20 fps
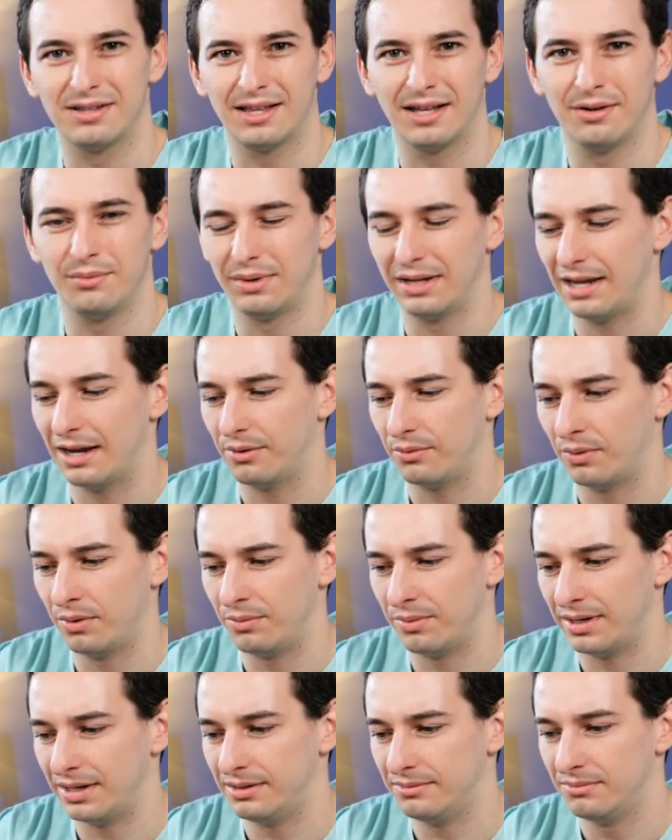thing we get
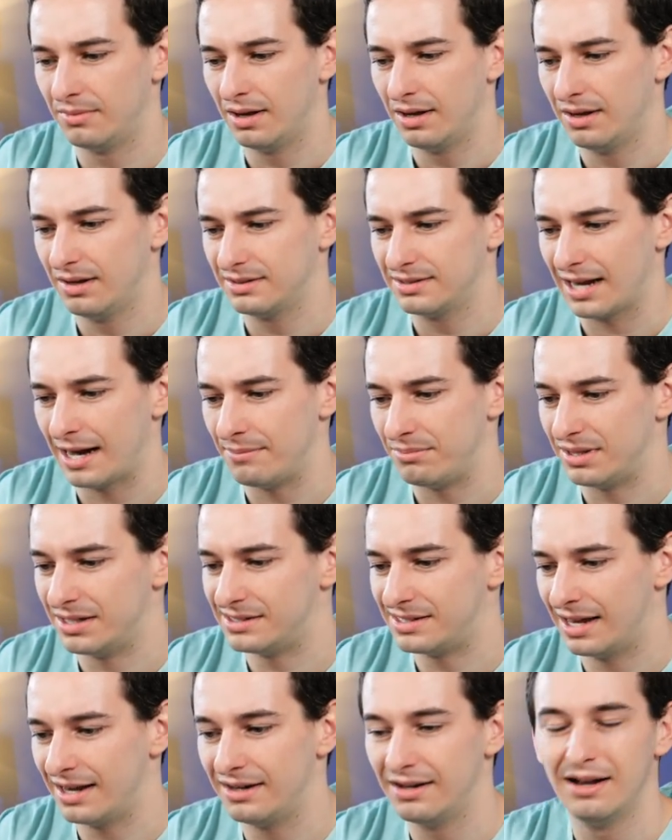when we type
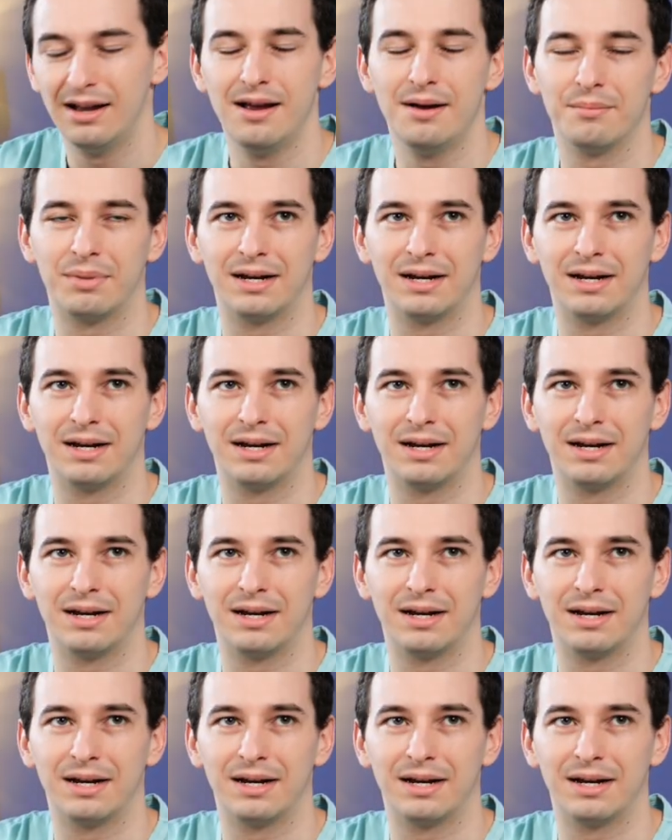these in.